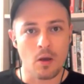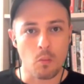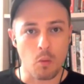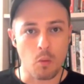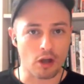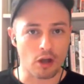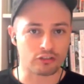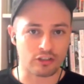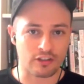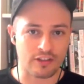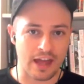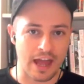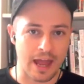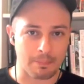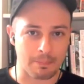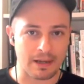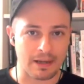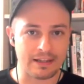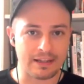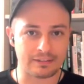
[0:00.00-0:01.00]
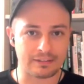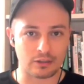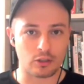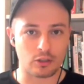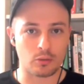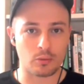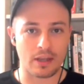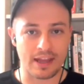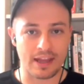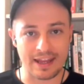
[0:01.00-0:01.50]
Whilst you're there, please
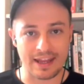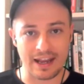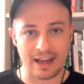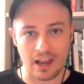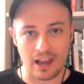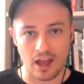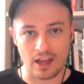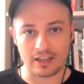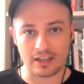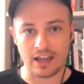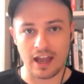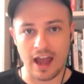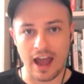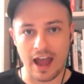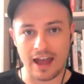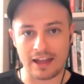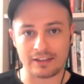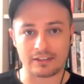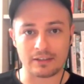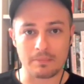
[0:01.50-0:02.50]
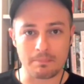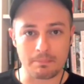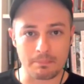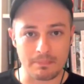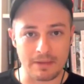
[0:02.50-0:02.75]
do hit like and